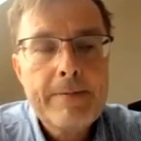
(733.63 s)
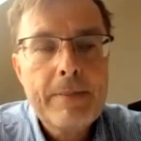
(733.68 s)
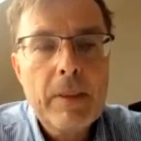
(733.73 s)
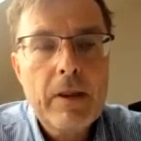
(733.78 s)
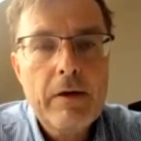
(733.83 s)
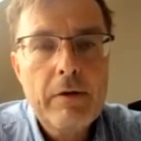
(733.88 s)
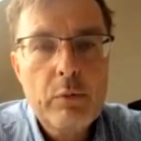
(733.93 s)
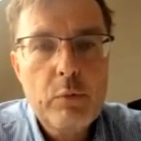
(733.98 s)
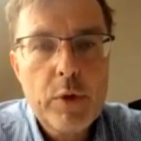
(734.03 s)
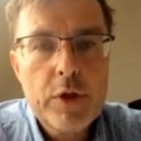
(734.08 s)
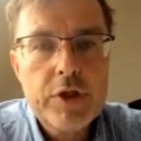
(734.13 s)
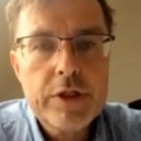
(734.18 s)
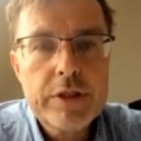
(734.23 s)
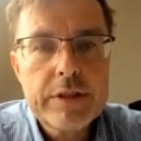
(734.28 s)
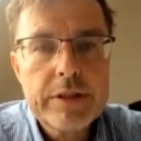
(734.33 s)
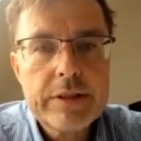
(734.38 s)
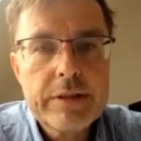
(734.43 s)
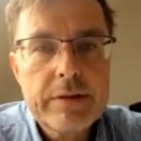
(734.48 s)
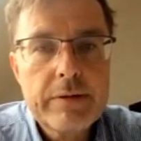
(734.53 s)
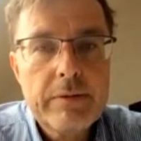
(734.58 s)

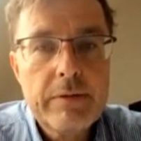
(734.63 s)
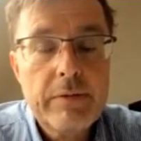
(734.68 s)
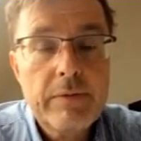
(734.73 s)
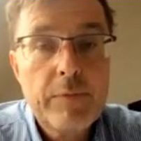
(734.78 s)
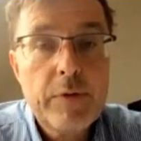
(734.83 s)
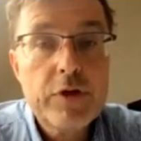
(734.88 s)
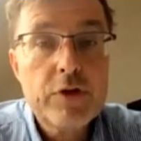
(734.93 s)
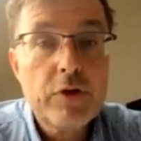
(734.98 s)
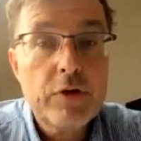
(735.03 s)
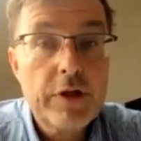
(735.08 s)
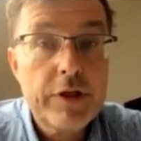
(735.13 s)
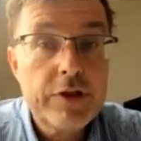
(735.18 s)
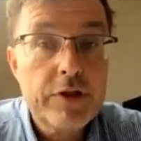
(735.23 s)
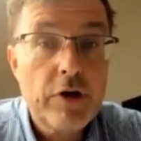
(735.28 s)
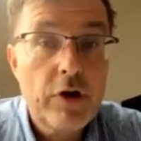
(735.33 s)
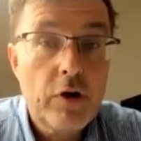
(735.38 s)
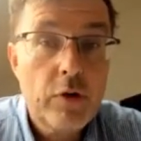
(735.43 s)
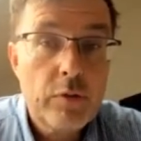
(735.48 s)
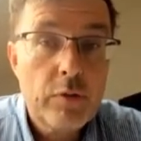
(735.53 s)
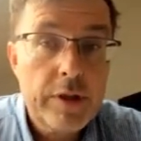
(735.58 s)
which on its
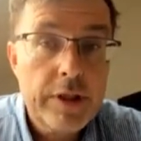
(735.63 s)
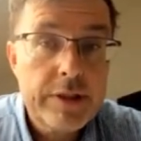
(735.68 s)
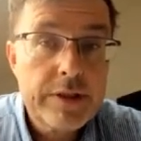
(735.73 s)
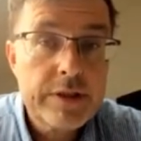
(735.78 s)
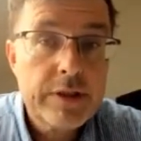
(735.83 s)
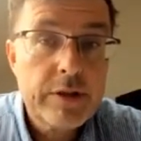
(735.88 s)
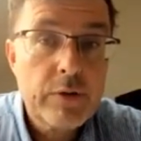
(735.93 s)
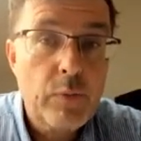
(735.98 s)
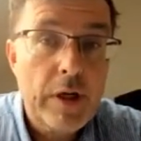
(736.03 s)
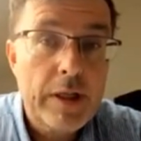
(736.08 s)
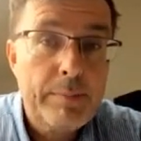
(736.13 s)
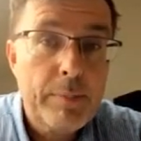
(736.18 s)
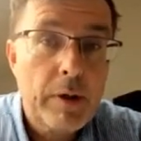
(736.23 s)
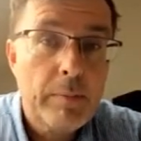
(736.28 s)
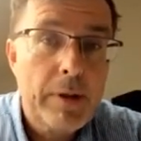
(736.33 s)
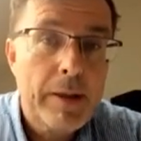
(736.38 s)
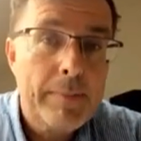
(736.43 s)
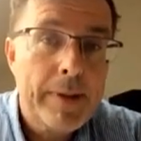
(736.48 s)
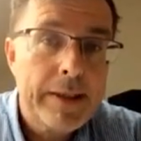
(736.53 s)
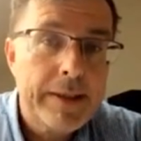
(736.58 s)
own it's quite
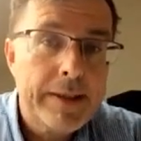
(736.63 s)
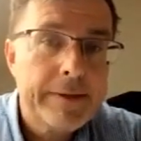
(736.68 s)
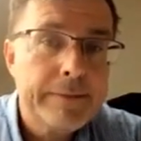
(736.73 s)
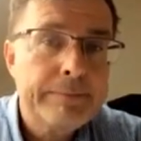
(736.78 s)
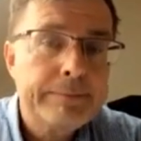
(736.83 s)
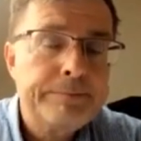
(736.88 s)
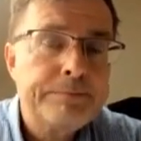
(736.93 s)
problematic.